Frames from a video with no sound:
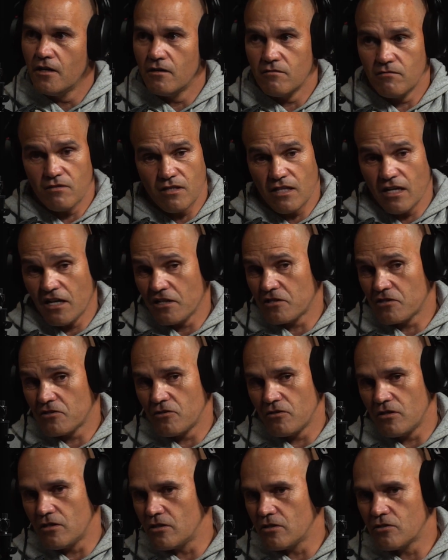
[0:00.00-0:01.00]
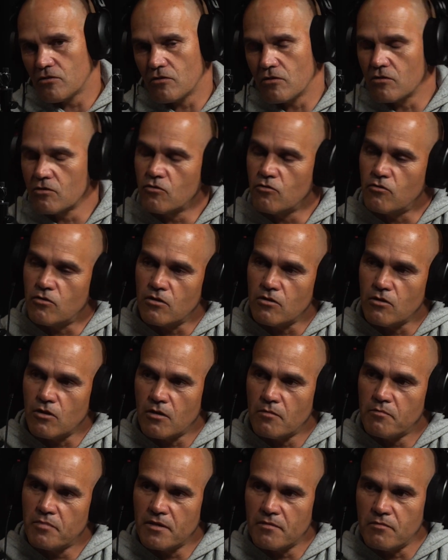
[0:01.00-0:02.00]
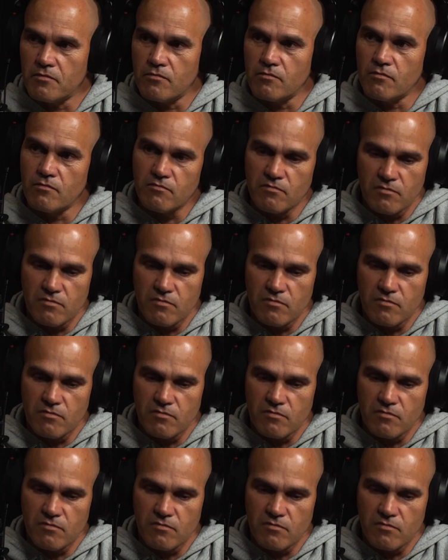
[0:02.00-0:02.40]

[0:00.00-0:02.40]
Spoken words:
The last 2 years should have taught a lot of people.